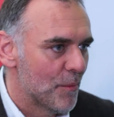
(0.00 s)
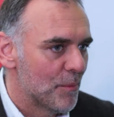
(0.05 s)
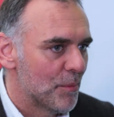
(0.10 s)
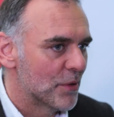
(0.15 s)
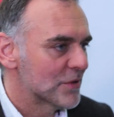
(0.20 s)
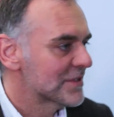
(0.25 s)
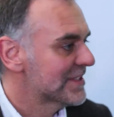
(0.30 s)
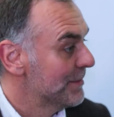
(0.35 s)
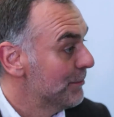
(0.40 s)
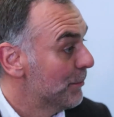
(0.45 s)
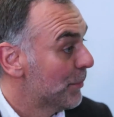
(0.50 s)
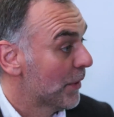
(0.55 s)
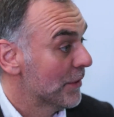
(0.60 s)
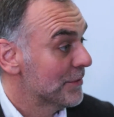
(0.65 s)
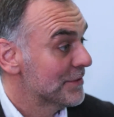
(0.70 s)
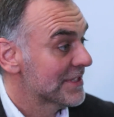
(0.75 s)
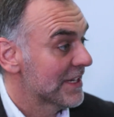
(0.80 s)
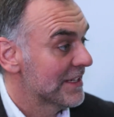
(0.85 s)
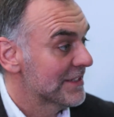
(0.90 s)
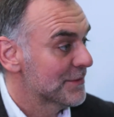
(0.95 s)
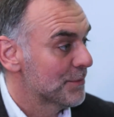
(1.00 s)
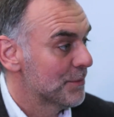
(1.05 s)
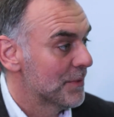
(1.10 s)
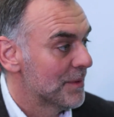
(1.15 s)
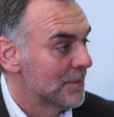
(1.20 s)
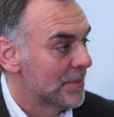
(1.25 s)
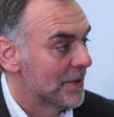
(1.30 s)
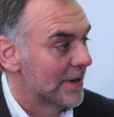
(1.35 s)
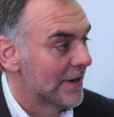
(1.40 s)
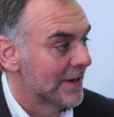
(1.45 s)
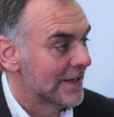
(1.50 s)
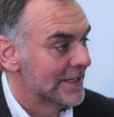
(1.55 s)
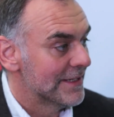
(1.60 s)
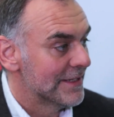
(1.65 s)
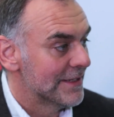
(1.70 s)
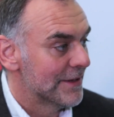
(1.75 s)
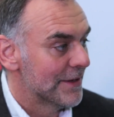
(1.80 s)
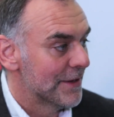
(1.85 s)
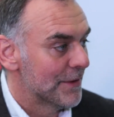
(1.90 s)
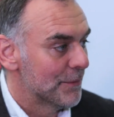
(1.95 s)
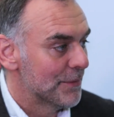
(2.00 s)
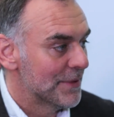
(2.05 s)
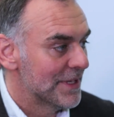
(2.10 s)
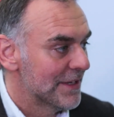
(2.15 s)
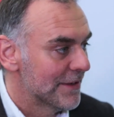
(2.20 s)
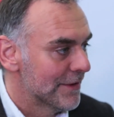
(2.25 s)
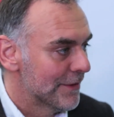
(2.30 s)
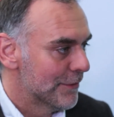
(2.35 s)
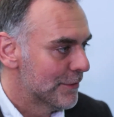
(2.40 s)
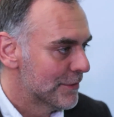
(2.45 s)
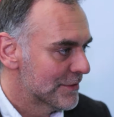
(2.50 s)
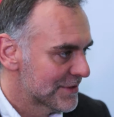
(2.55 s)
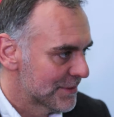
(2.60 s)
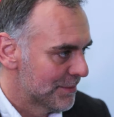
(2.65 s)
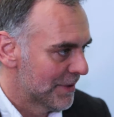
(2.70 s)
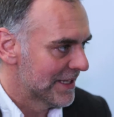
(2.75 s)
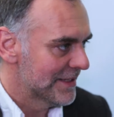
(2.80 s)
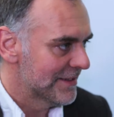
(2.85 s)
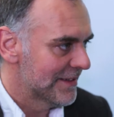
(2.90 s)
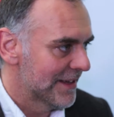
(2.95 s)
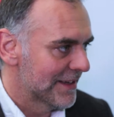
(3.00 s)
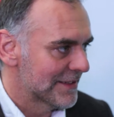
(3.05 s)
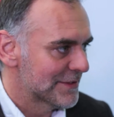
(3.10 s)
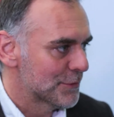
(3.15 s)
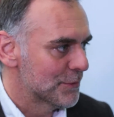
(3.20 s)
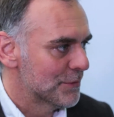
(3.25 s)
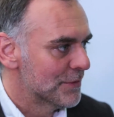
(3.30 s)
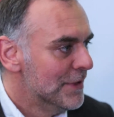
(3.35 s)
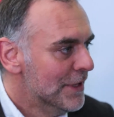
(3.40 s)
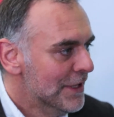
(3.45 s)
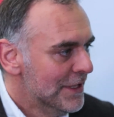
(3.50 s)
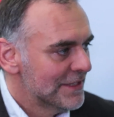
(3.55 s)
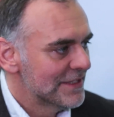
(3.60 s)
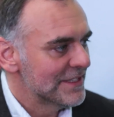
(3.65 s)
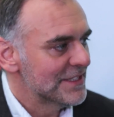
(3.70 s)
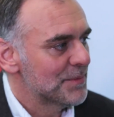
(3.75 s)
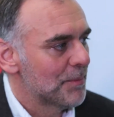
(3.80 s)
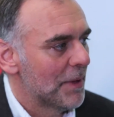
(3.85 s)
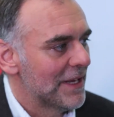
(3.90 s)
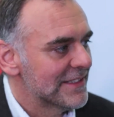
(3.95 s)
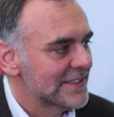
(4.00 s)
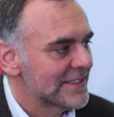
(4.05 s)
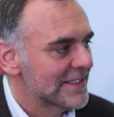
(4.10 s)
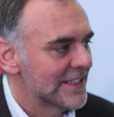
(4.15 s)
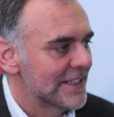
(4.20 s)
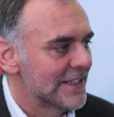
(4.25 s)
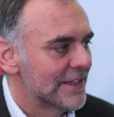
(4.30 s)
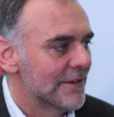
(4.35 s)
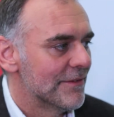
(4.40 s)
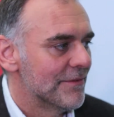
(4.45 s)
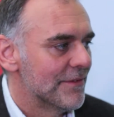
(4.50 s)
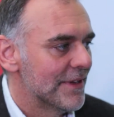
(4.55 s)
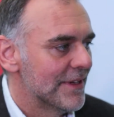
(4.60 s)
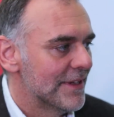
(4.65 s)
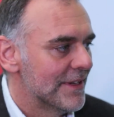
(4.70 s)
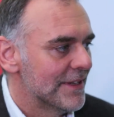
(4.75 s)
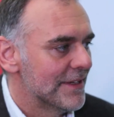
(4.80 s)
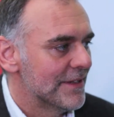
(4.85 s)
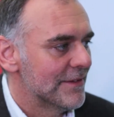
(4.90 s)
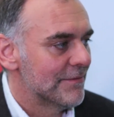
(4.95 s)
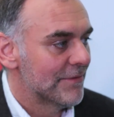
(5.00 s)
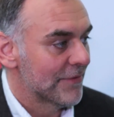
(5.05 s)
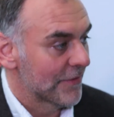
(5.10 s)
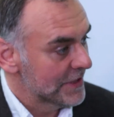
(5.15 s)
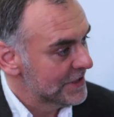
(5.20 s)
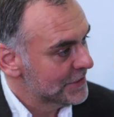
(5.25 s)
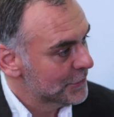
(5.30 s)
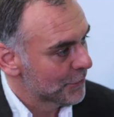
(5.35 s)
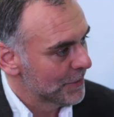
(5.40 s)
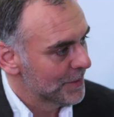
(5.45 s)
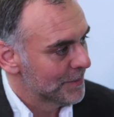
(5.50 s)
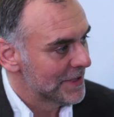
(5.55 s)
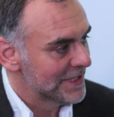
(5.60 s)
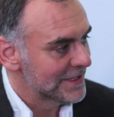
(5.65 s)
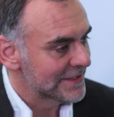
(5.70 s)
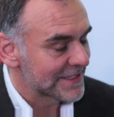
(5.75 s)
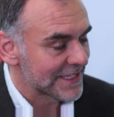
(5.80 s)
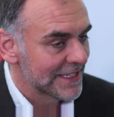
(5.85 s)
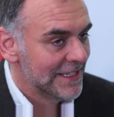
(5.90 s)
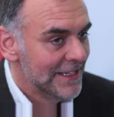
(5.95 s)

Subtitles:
boxing process whereby we can automate the actual dispensing of the flea treatment.